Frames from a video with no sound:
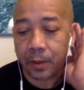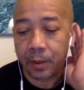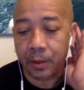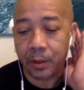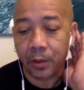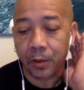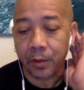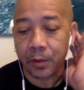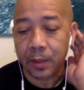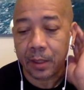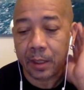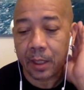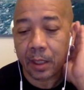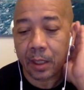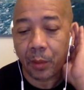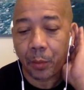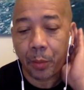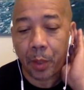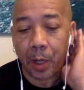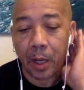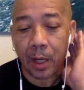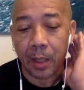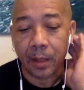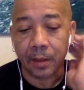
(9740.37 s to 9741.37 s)
just in the
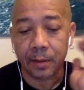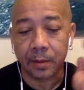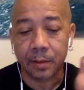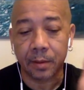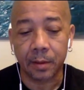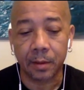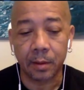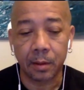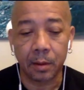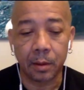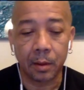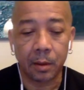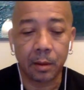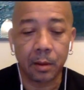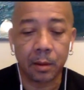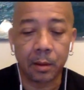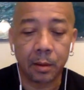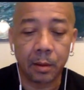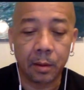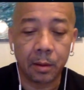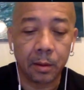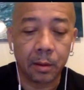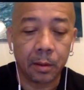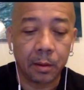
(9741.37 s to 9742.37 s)
past
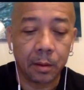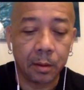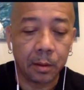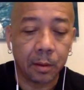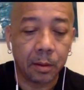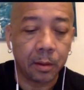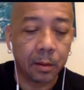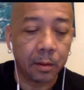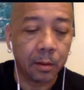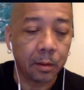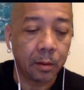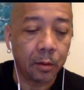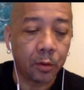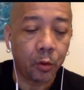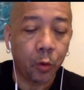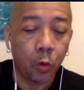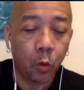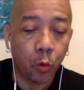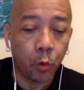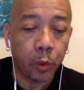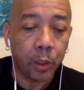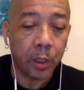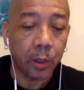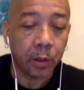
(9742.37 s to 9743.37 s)

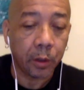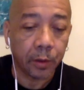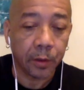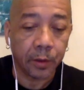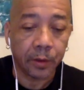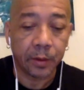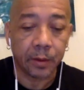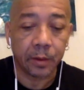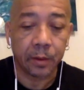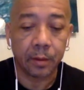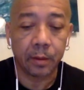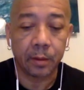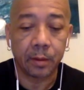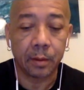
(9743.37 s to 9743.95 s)
two years,